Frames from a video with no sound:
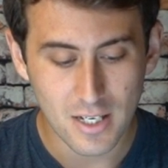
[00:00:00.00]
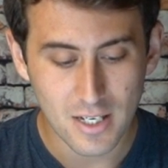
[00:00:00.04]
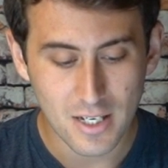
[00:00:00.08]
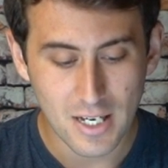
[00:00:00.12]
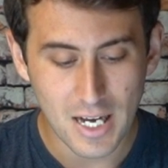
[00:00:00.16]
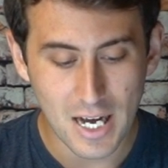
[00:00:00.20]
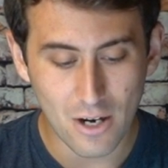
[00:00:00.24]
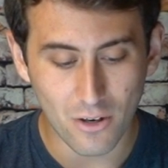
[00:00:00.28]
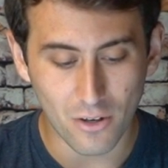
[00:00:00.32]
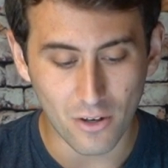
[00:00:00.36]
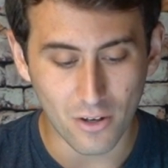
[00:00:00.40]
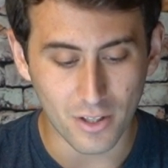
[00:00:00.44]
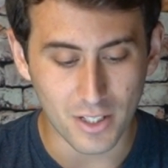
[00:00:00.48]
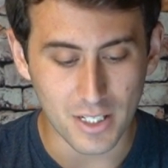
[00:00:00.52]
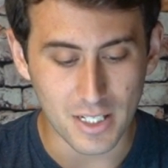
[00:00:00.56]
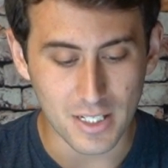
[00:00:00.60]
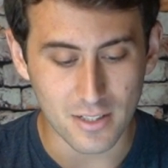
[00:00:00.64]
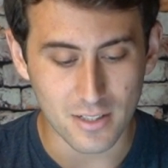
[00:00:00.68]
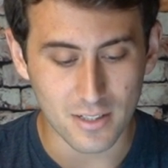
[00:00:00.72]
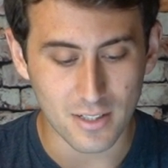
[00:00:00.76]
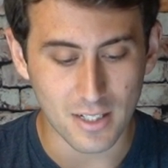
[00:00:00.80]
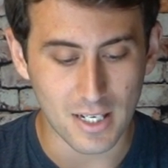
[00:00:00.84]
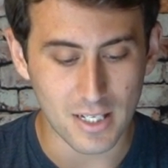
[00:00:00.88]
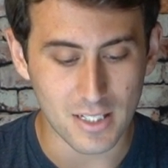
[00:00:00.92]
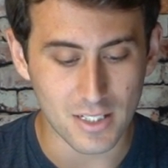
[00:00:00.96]
how
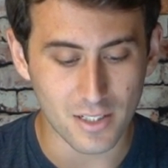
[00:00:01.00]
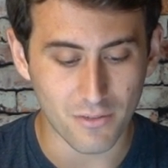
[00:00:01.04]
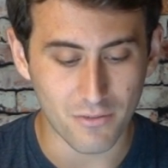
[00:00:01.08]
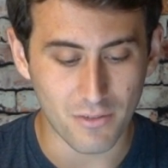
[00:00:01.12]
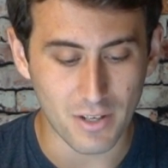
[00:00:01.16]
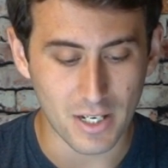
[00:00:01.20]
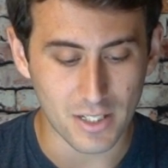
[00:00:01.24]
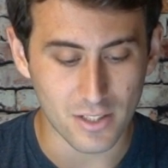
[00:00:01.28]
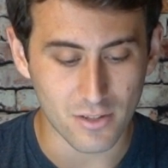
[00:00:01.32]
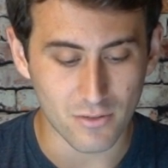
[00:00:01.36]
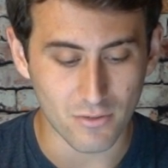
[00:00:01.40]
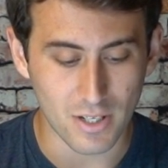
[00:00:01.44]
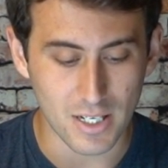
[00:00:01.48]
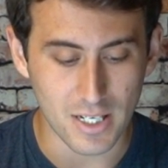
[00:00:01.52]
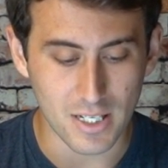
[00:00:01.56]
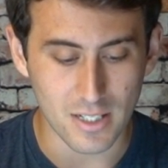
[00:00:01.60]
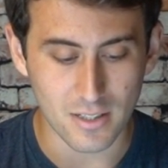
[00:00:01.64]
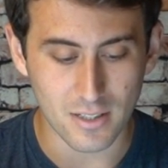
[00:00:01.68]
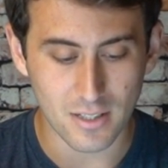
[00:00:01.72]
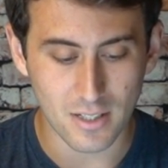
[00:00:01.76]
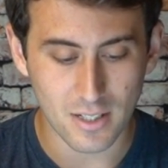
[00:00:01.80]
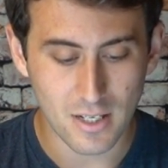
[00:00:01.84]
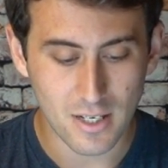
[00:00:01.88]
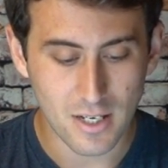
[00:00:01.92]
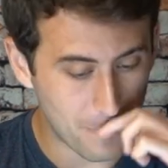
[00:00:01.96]
audience size affects
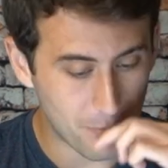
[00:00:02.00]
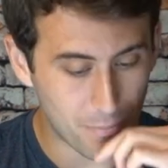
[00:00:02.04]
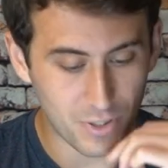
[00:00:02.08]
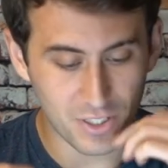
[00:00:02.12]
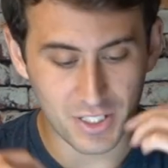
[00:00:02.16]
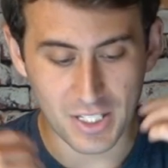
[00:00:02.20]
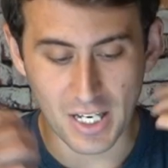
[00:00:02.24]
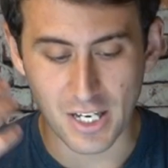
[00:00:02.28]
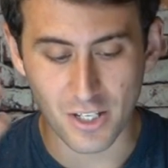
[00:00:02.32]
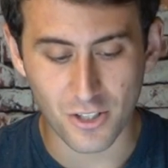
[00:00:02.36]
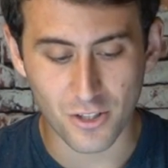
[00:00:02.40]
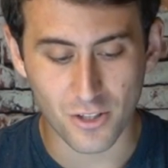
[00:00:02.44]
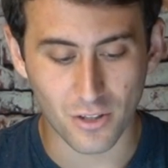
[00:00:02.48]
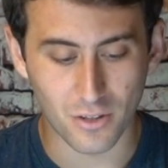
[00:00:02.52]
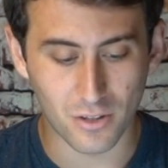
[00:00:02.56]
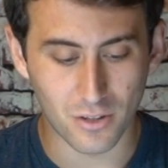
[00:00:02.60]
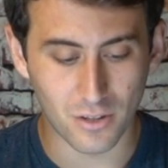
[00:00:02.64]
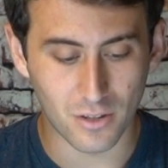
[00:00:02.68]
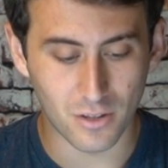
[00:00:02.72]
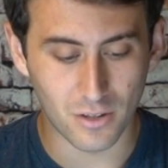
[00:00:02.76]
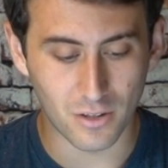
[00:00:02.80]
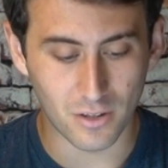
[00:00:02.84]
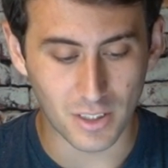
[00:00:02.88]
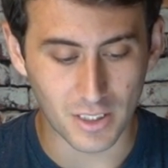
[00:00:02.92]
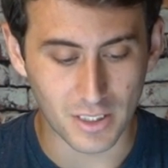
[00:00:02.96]
rates,
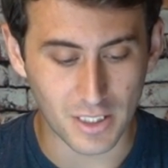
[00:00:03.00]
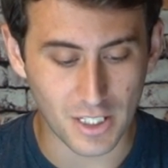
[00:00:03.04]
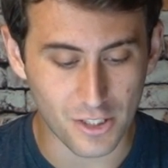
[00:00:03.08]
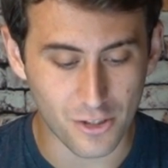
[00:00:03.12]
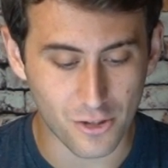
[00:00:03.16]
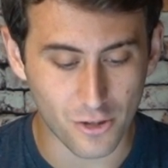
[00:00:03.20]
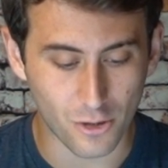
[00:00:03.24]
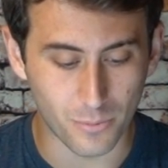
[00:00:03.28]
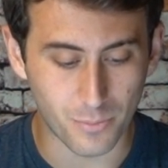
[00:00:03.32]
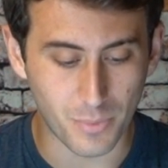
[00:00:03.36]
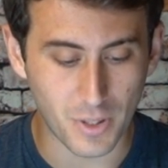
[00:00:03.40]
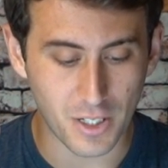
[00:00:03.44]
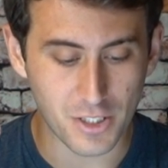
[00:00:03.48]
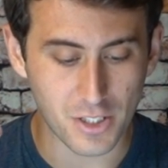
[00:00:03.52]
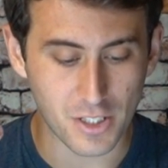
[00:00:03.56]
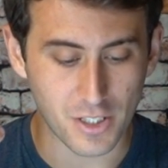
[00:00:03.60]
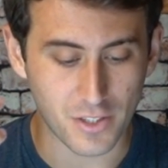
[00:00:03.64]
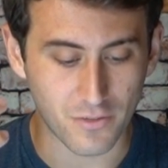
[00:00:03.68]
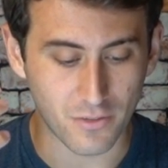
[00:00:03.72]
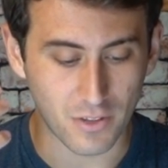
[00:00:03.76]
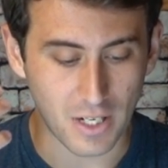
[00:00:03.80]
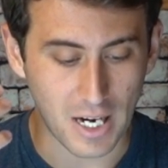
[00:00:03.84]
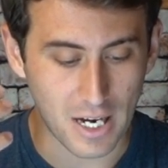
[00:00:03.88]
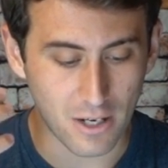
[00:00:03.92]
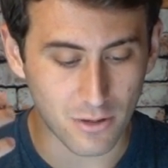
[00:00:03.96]
potential additional budgets
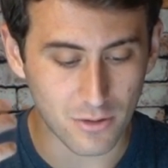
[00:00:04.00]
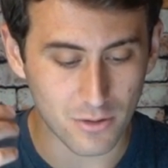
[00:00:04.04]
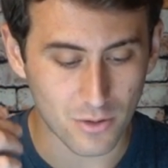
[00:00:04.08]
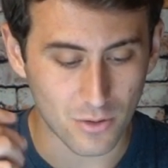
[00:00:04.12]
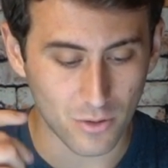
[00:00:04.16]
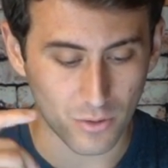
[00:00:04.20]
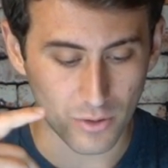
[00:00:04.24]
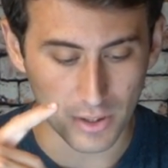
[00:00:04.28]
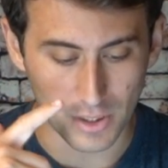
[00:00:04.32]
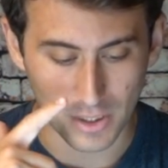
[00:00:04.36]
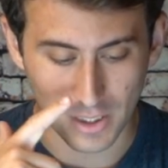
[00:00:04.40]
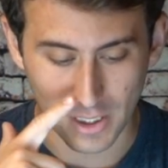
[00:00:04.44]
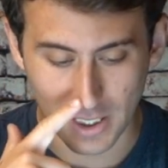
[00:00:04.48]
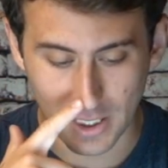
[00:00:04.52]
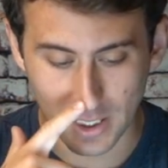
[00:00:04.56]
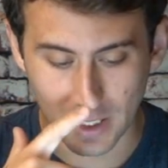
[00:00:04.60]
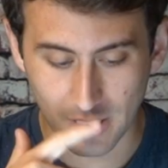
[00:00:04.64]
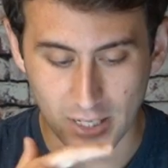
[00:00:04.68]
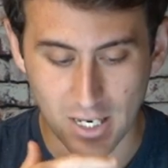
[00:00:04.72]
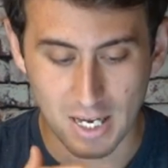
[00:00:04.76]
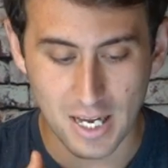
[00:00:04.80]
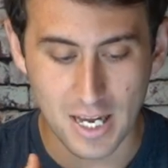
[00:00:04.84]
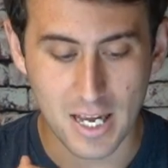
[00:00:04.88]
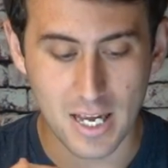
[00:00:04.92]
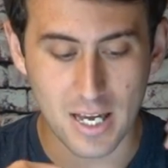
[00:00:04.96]
for
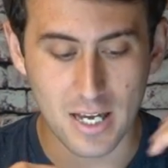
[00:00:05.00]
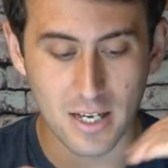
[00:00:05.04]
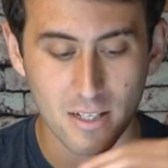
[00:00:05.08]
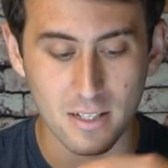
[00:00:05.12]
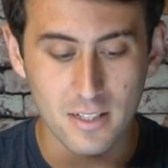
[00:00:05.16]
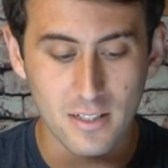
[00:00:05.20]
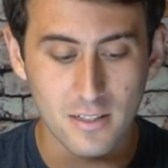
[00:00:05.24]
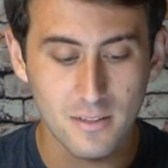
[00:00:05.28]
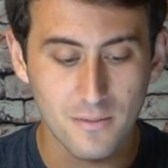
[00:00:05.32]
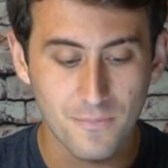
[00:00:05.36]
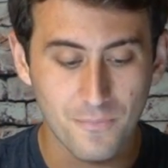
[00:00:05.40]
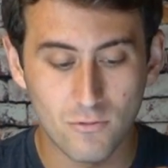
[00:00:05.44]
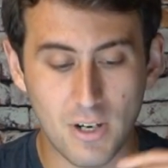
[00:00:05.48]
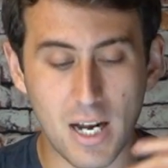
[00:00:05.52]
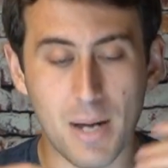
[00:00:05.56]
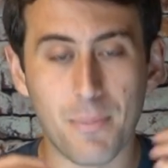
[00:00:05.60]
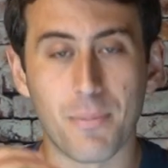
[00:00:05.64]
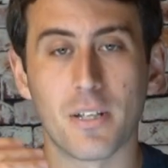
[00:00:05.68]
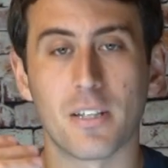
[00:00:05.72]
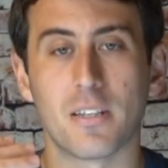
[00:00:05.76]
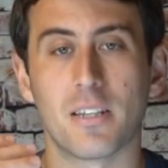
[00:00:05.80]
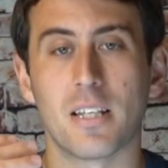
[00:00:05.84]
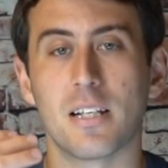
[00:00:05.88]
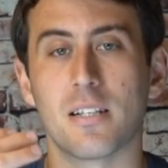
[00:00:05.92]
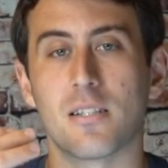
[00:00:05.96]
outsourcing, and
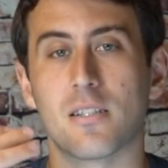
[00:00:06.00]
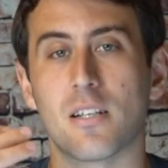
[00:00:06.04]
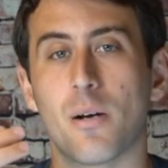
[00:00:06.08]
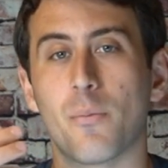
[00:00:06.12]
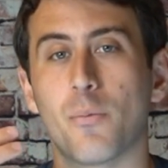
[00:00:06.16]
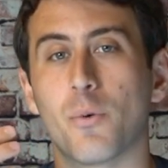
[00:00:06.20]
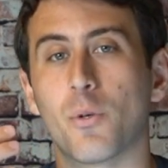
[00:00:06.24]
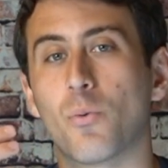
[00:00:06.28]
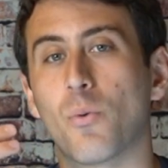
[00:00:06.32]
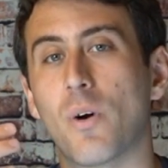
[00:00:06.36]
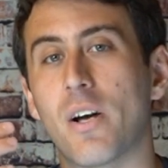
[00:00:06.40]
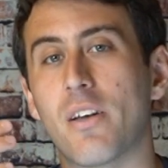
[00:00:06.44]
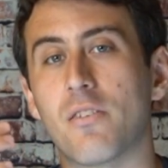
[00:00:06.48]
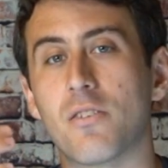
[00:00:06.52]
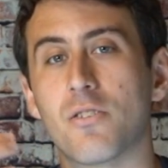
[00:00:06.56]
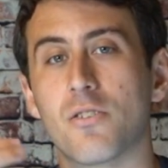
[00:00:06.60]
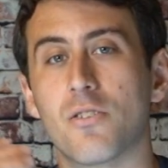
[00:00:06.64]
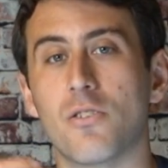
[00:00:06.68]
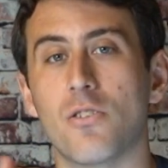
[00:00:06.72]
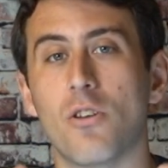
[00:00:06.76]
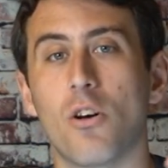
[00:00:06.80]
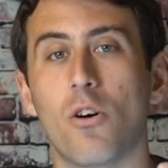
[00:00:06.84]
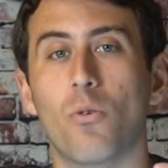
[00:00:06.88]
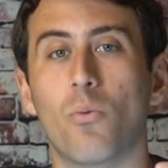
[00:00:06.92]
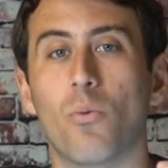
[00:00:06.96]
wrapping things up with why there's
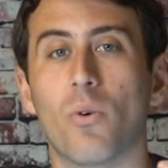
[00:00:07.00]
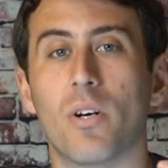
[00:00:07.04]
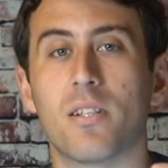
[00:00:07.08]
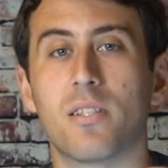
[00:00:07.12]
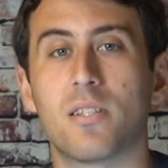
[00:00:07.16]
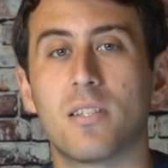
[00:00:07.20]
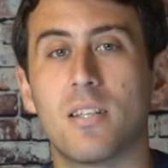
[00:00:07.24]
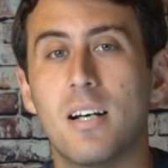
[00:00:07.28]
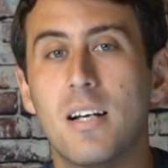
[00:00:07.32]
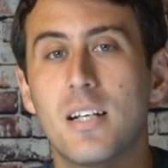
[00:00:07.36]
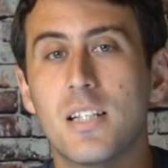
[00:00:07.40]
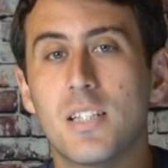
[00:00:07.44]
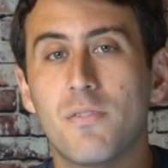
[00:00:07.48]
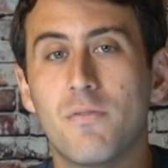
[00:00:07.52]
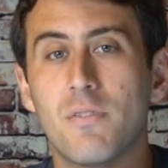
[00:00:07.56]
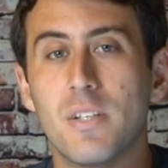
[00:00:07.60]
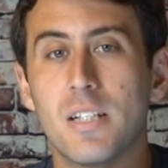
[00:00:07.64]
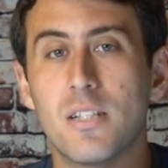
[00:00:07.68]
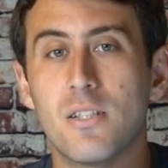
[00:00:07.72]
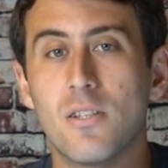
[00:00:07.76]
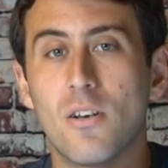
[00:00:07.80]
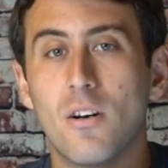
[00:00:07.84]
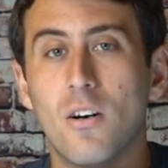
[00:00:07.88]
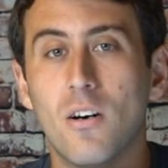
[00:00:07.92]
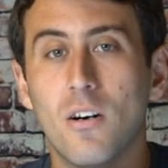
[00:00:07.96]
no one size
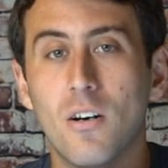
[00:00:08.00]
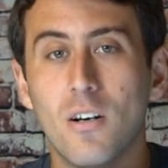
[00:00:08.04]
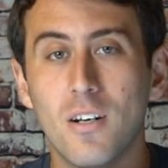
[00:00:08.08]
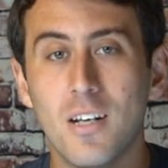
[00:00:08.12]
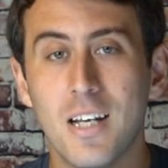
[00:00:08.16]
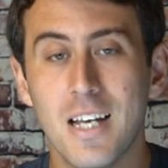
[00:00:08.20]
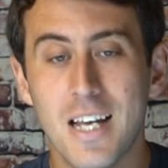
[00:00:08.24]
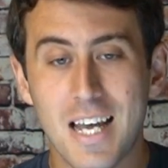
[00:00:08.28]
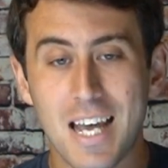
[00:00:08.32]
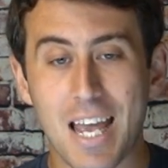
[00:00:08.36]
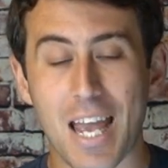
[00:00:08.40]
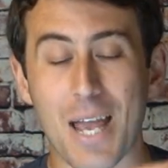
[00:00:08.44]
fits all.